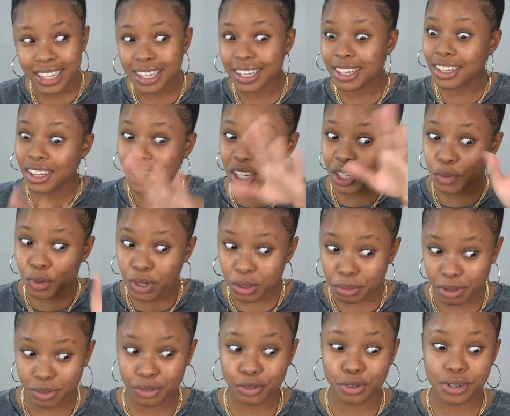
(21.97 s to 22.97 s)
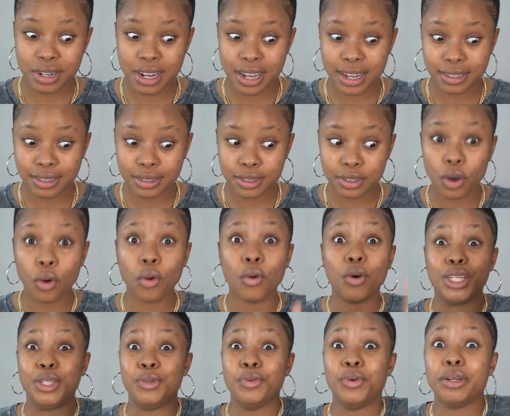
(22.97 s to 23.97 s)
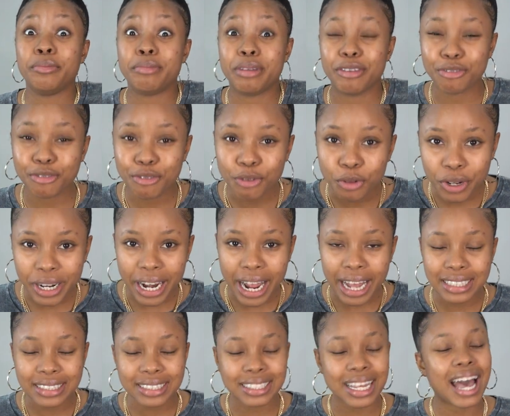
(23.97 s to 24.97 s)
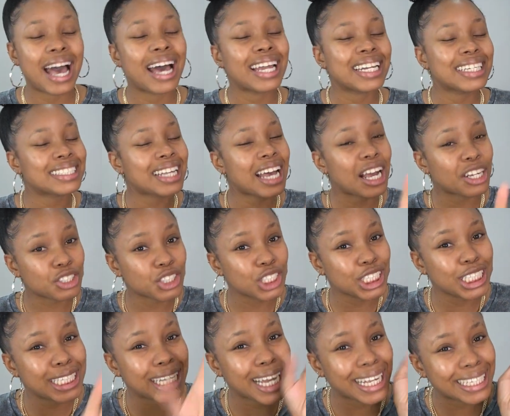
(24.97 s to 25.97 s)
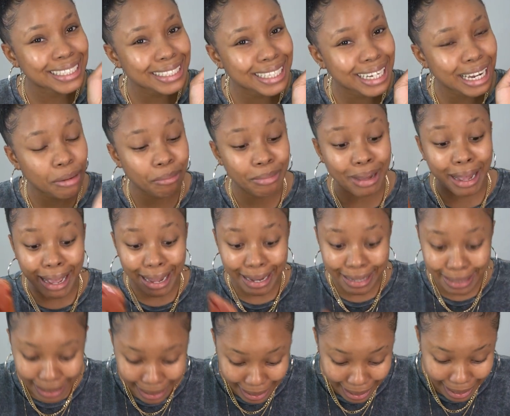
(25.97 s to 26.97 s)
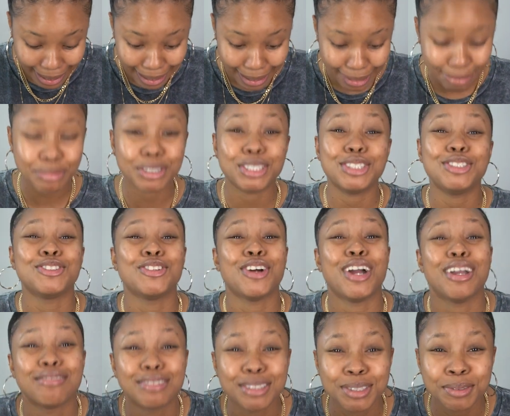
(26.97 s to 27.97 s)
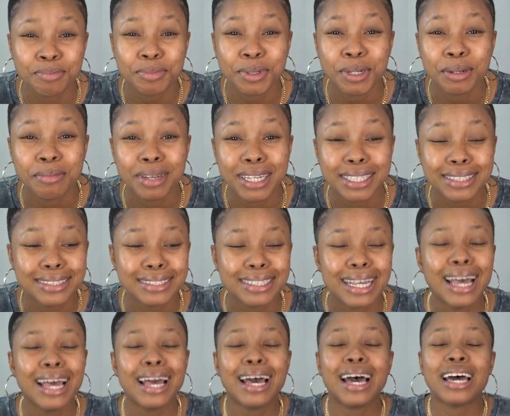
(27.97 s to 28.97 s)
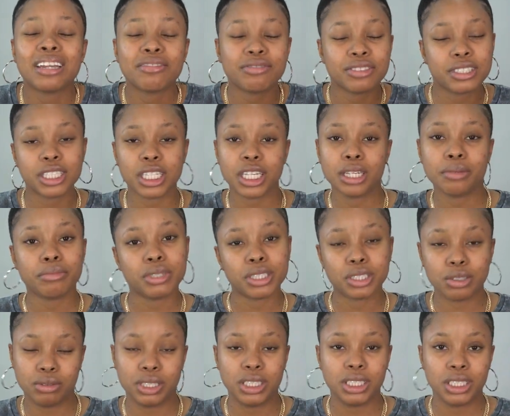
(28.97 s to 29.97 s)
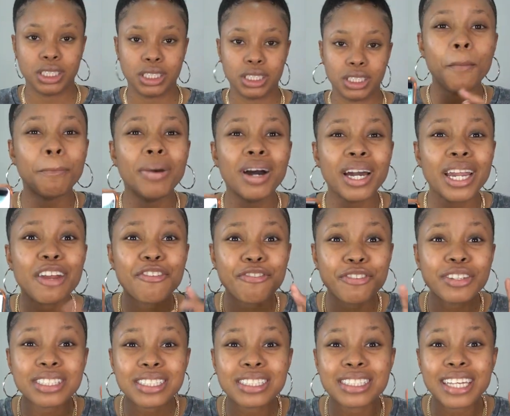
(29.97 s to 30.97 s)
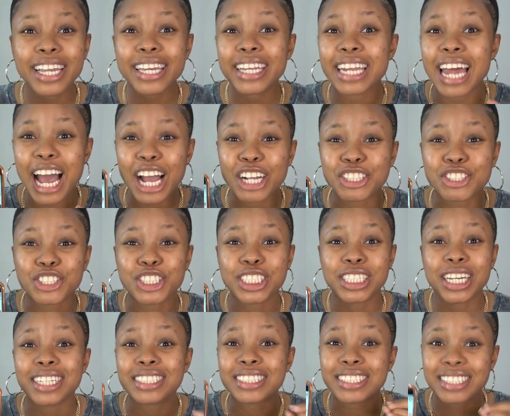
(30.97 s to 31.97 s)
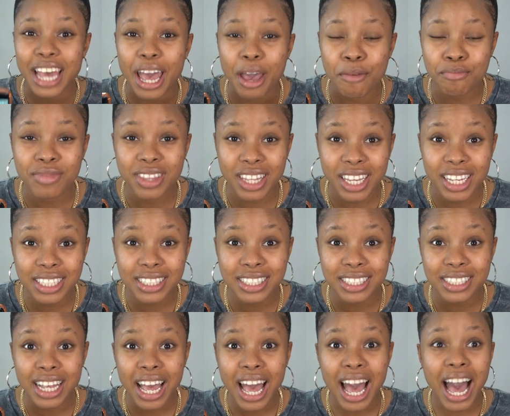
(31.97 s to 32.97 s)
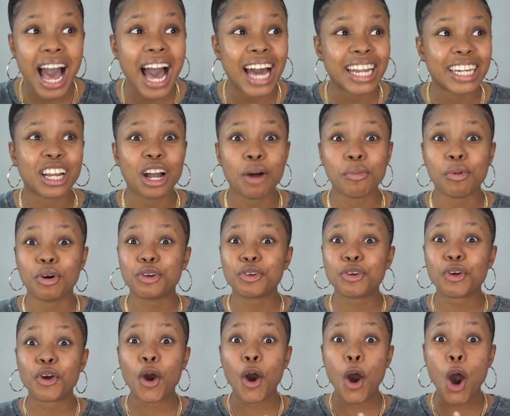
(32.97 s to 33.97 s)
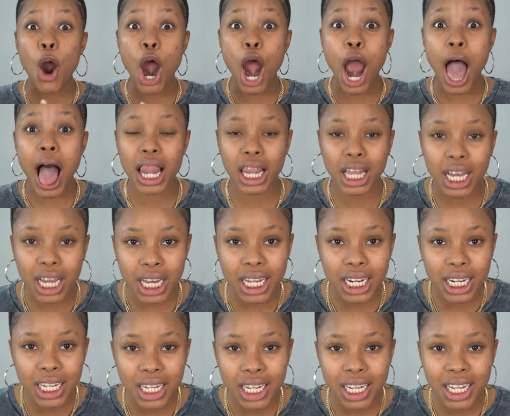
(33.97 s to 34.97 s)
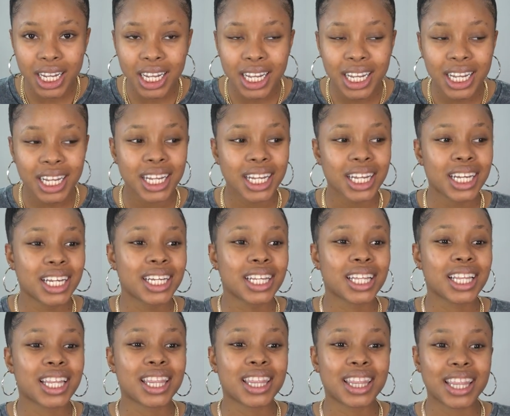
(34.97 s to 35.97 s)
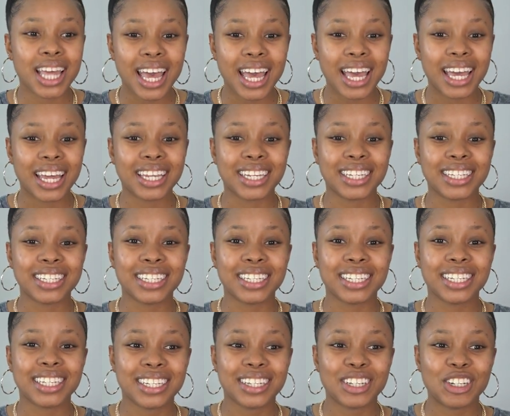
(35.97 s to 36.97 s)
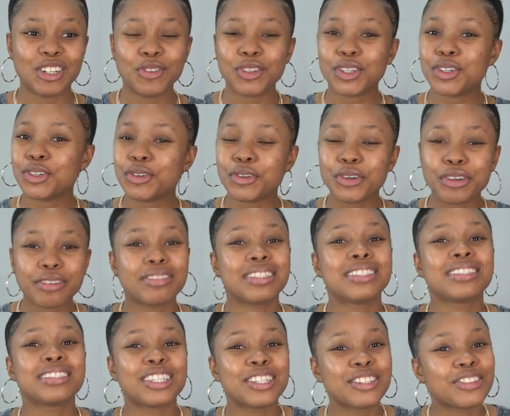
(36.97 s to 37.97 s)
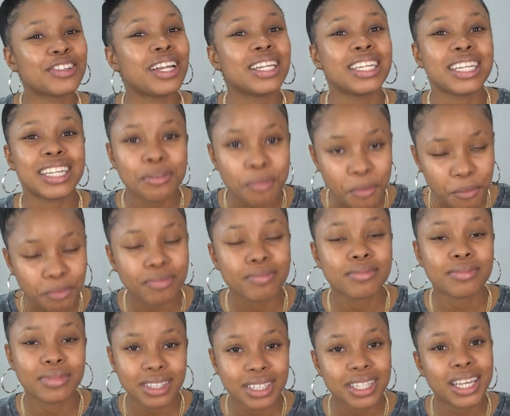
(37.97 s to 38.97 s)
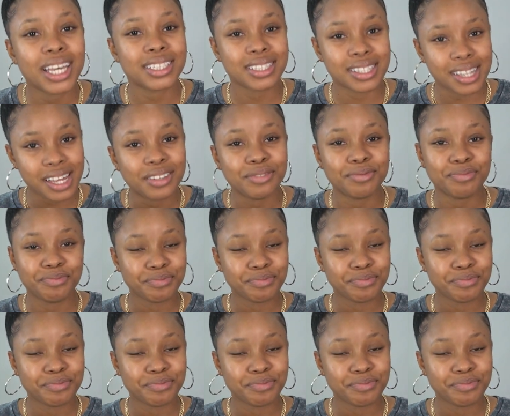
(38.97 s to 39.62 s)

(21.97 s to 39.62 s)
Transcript: Not the one before that or the one before that. And it's actually nicer than my ID card, my driver's permit, and everything in between. But if it is I can actually attempt this and it come out real good, then we gonna know if this thing really hits in.